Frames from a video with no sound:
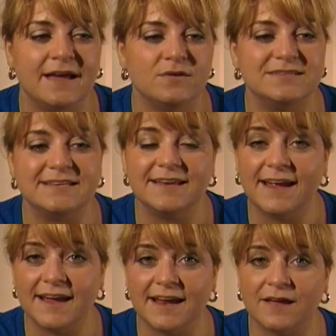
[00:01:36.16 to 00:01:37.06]
Now
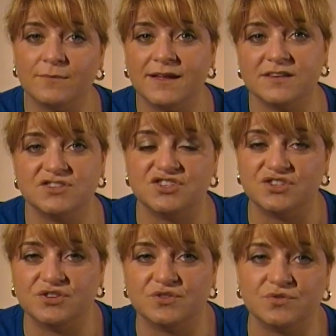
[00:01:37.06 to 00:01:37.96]
tonight I went
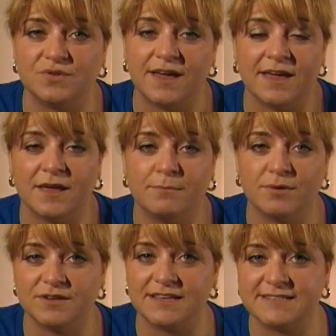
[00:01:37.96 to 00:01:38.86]
to a
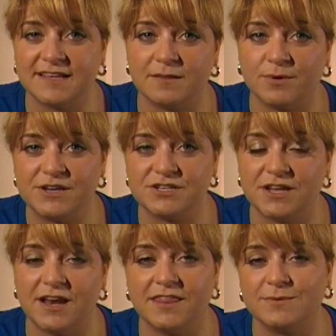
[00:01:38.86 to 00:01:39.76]
birthday
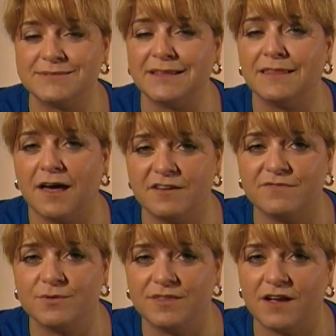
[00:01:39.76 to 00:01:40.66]
celebration, and there was a lot
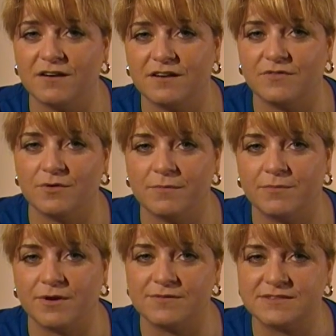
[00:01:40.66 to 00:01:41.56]
of food there. If you
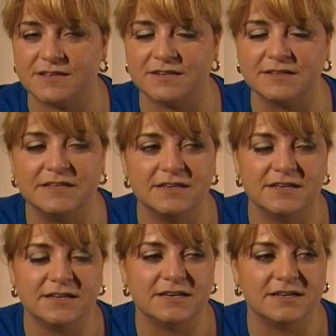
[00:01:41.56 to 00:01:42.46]
remember, I was gonna
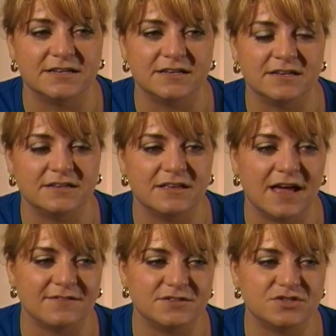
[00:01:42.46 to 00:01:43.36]

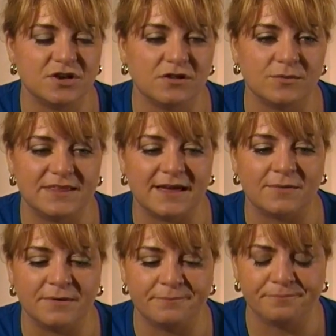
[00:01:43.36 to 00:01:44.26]
have to struggle with
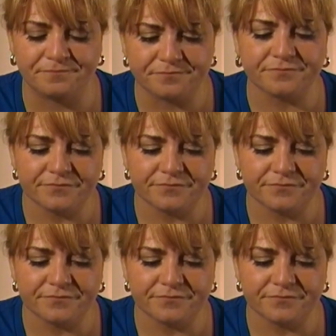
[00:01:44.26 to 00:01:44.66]
that one,